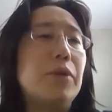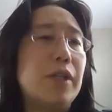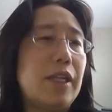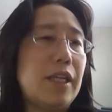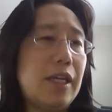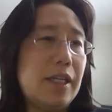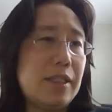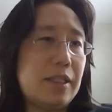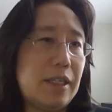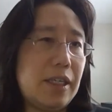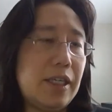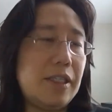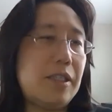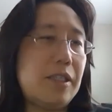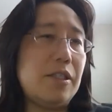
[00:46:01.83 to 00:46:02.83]
we're going to ask the
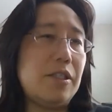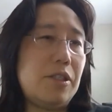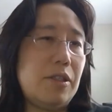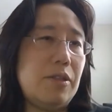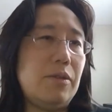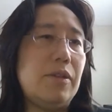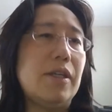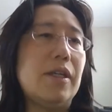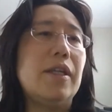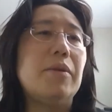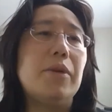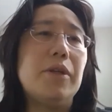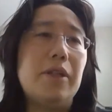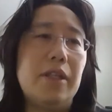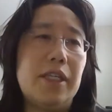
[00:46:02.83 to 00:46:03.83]
cases to do that, and
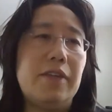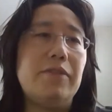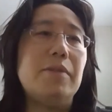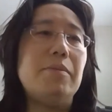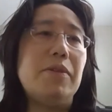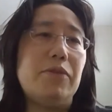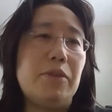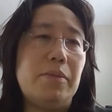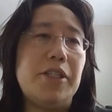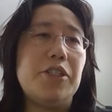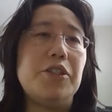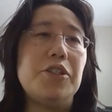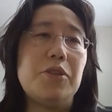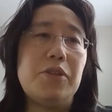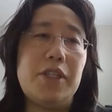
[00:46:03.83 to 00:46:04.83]
we're going to give them
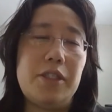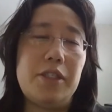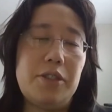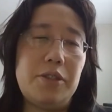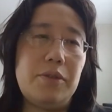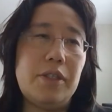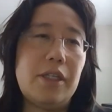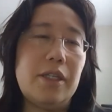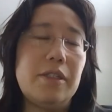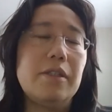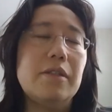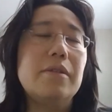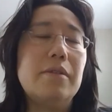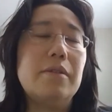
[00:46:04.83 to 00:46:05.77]
information so they can do that.